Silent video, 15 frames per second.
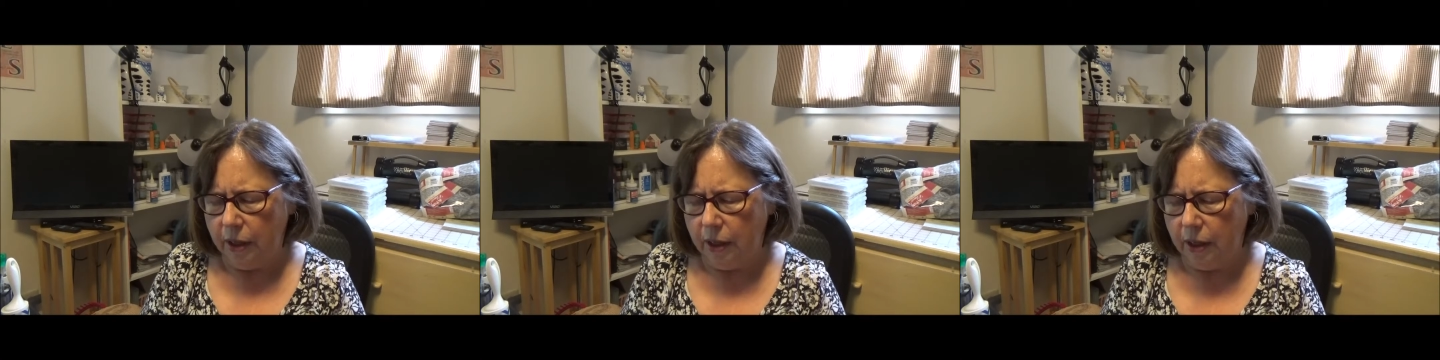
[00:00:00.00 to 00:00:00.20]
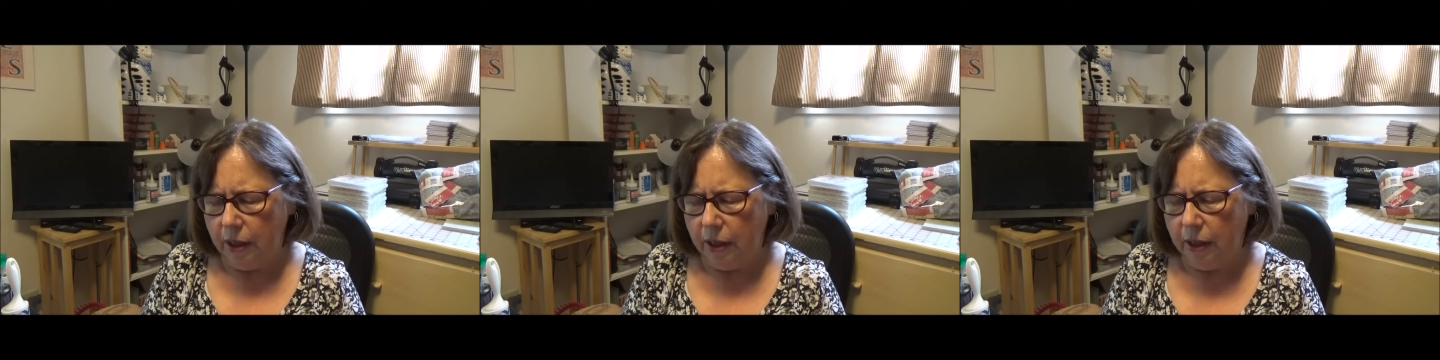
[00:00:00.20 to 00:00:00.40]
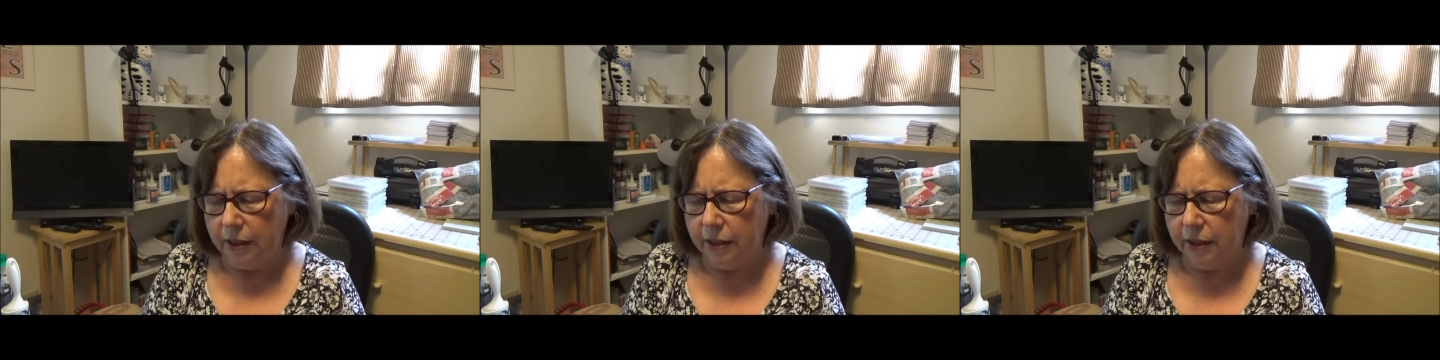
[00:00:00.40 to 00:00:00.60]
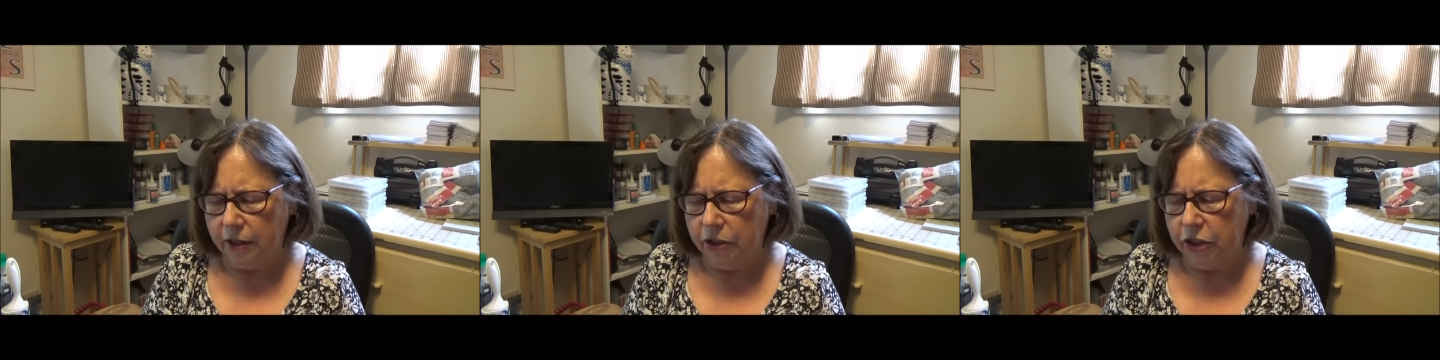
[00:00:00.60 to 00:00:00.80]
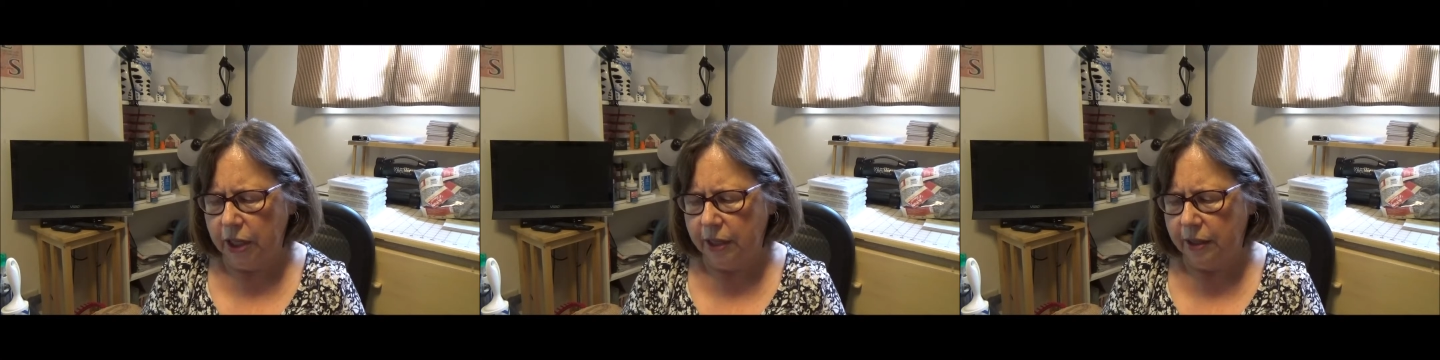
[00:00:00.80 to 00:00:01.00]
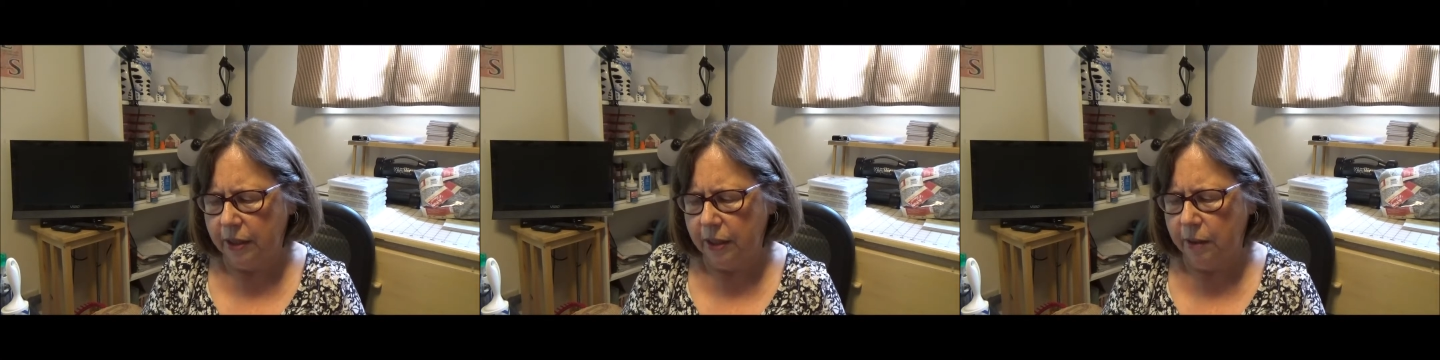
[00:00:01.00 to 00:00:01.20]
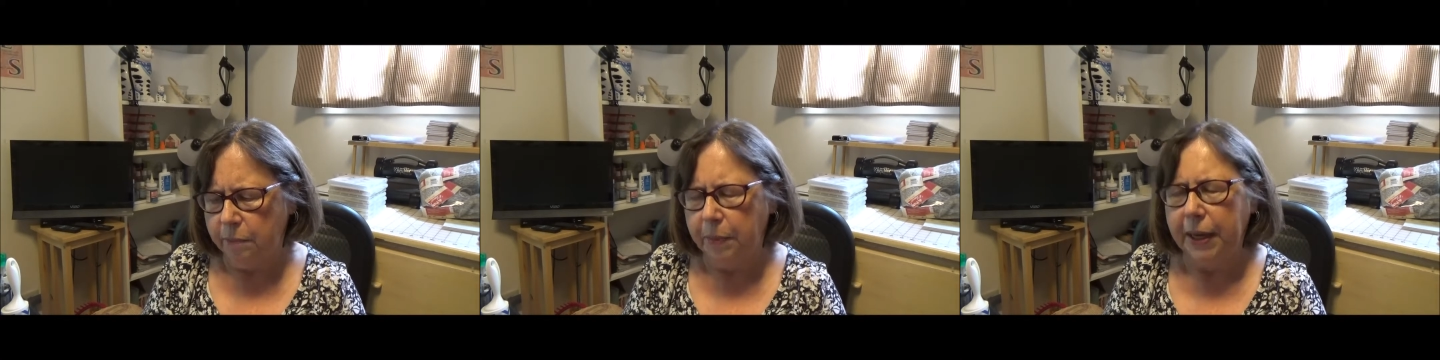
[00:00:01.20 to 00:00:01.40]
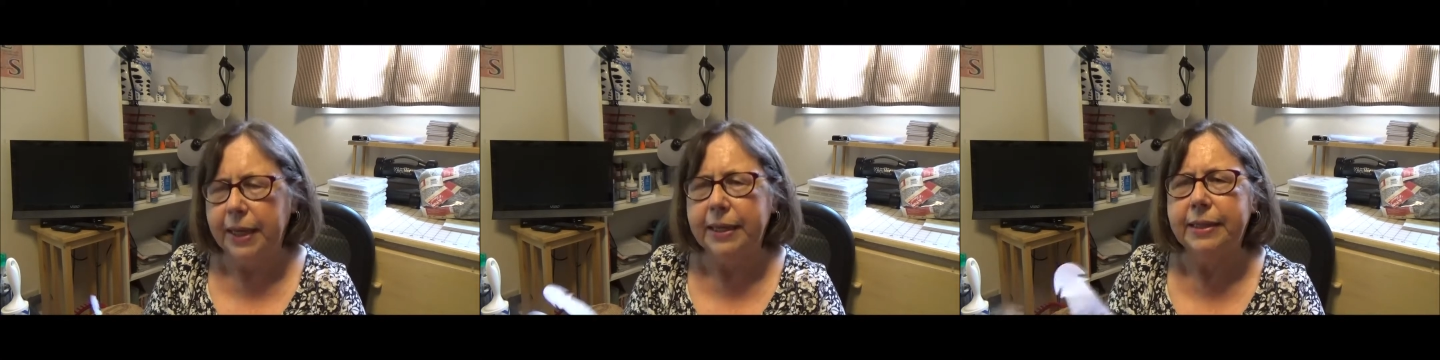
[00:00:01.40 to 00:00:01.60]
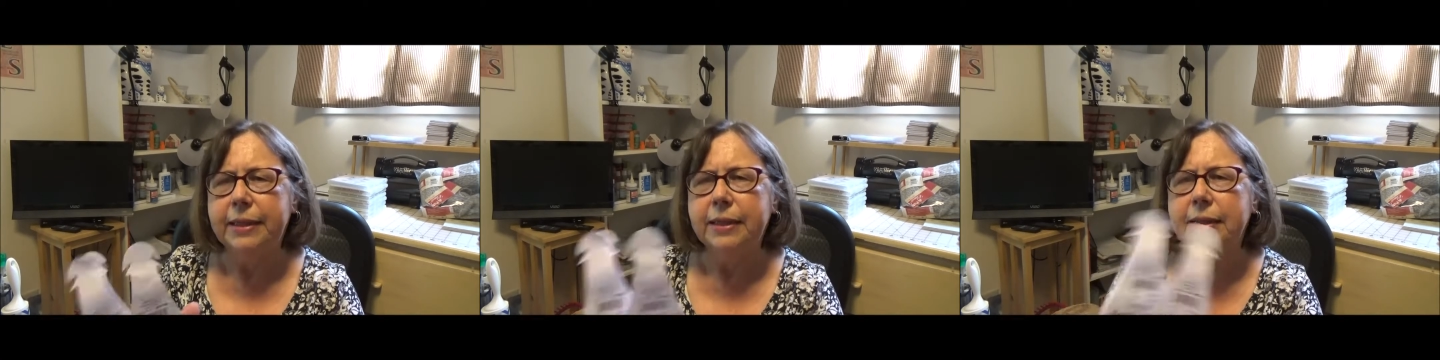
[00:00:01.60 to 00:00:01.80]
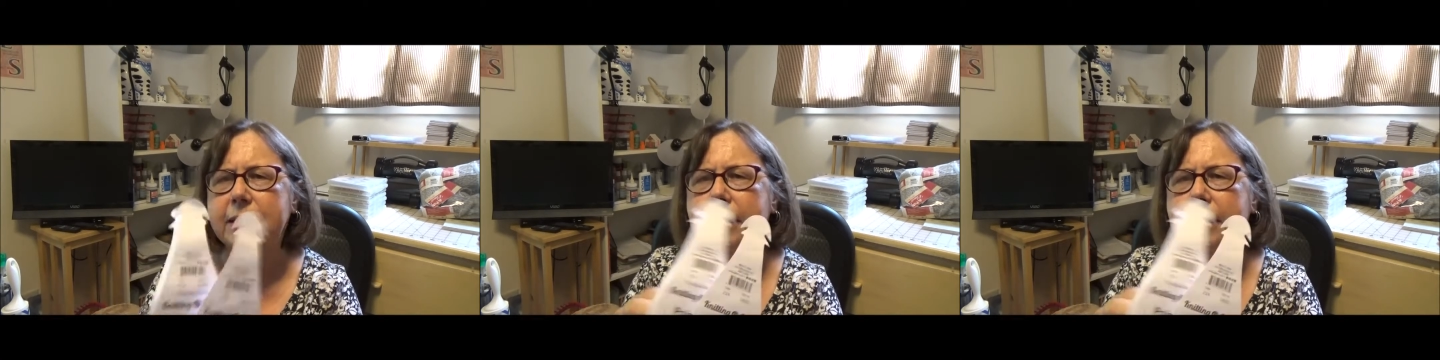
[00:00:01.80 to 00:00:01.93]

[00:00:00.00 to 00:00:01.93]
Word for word: uh, suggested Painted